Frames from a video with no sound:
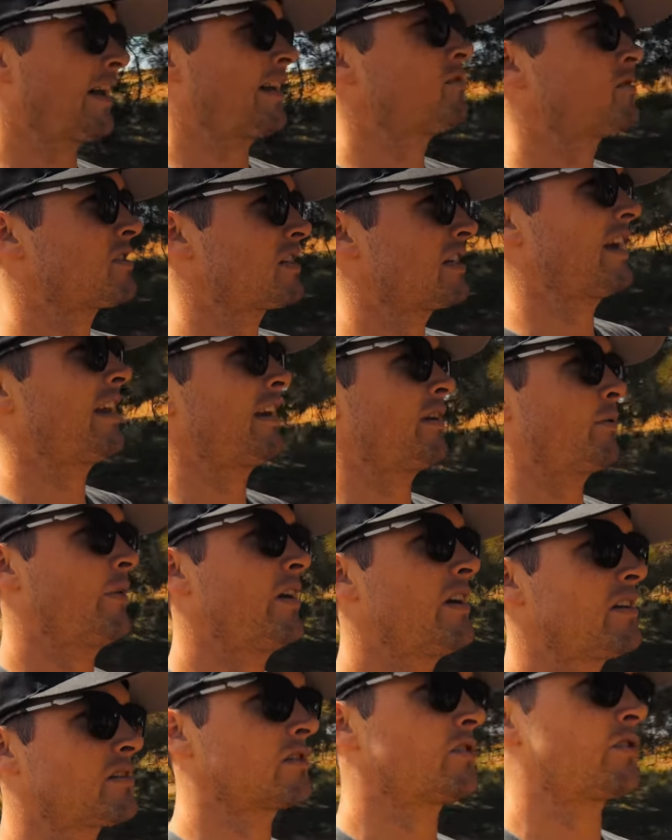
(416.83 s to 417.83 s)
I don't see any
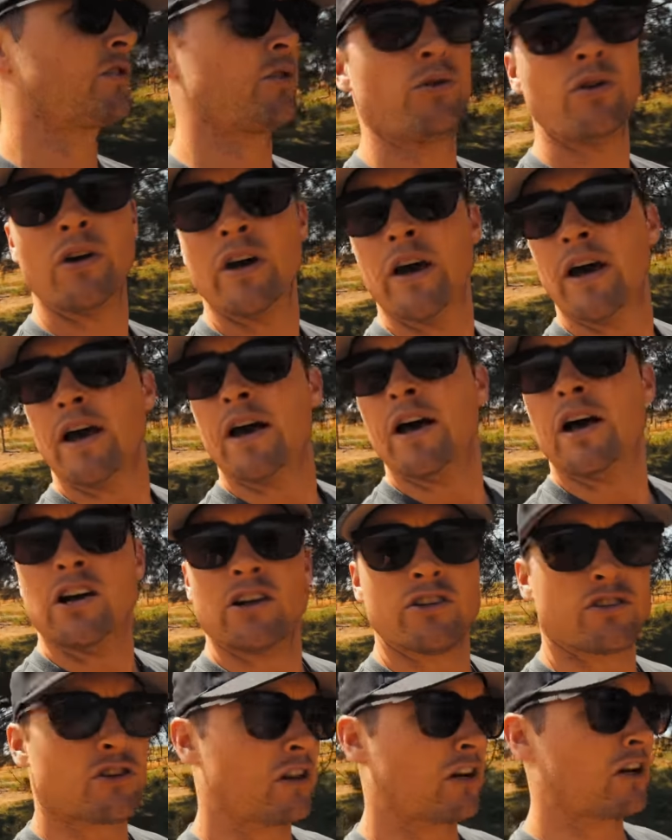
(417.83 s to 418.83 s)
reason to.
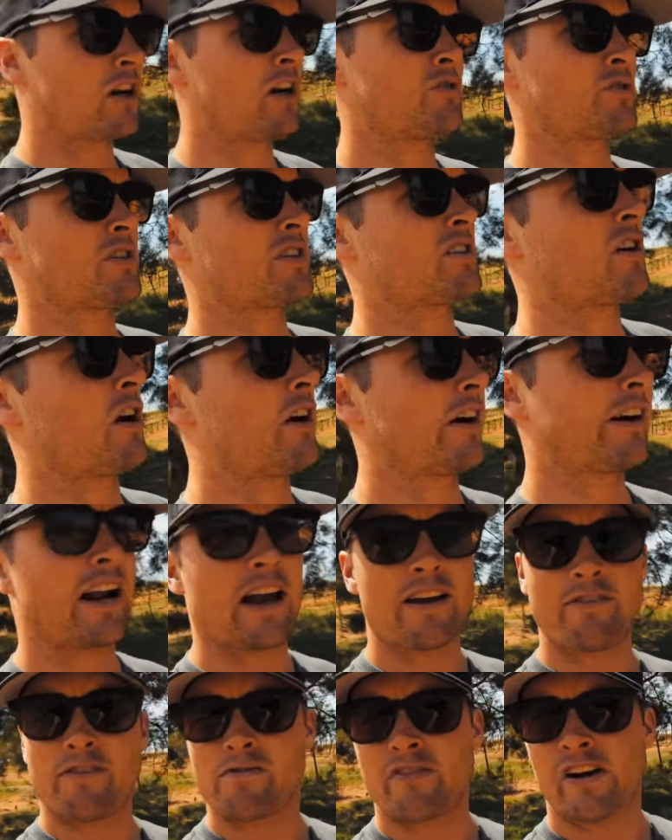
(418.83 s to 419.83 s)
So the closest target
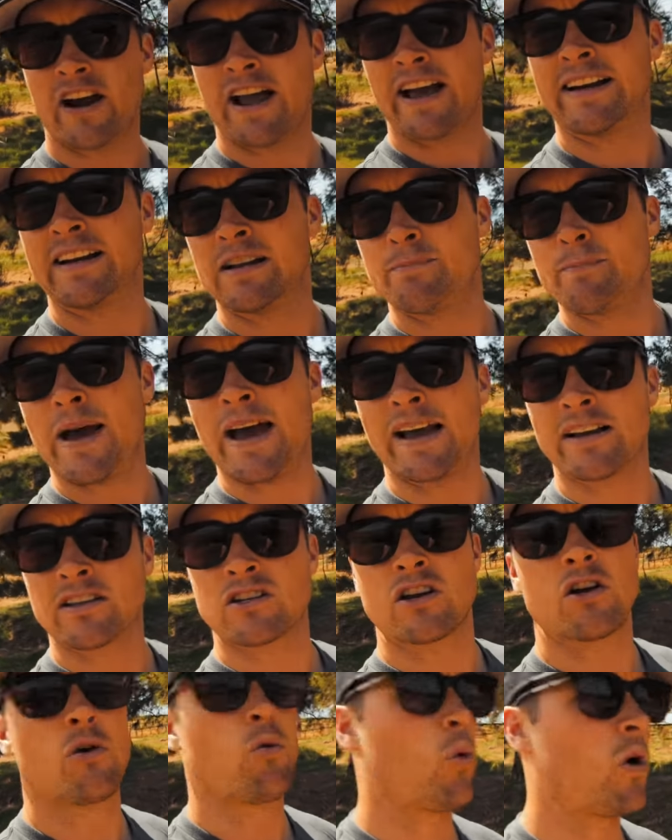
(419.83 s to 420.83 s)
I've ever had in a
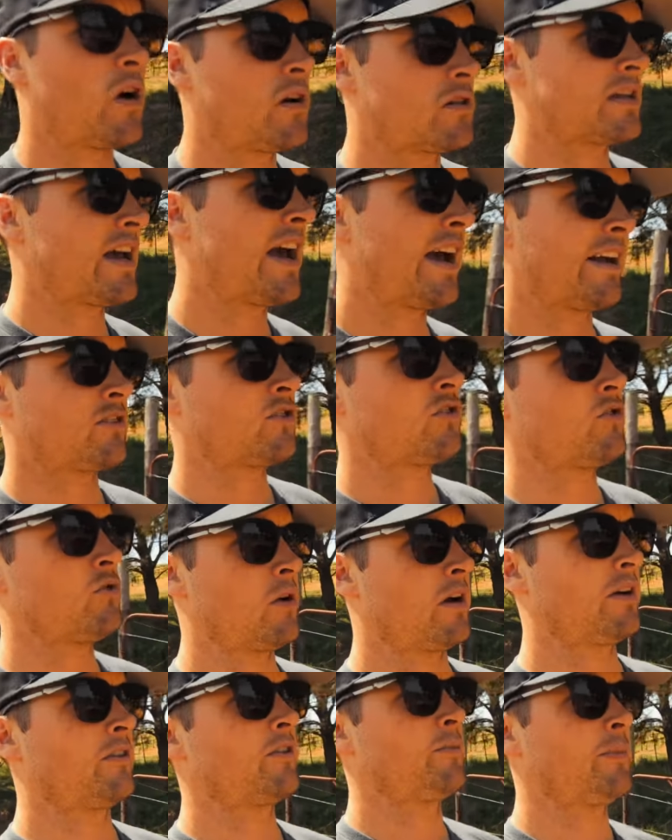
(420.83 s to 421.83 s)
match was at
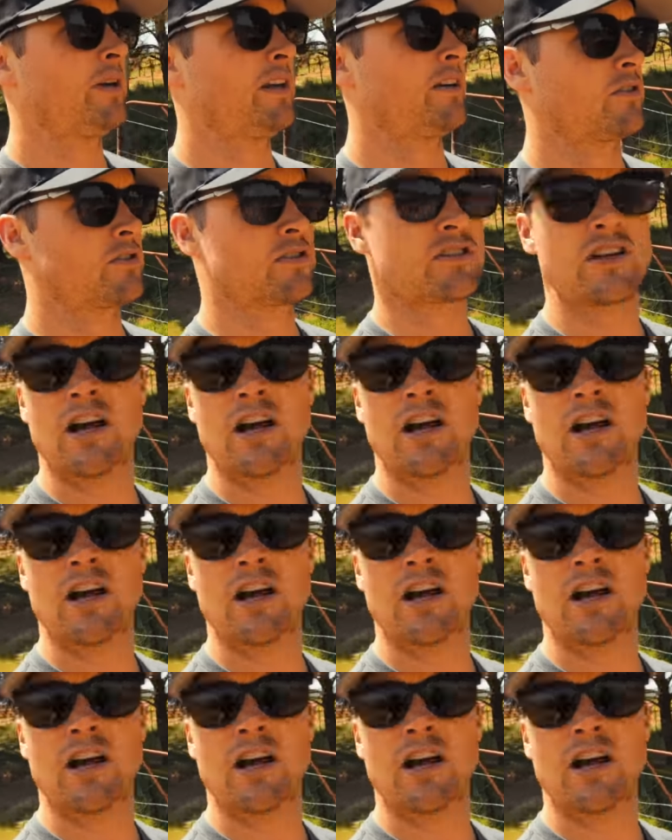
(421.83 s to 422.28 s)
200 meters.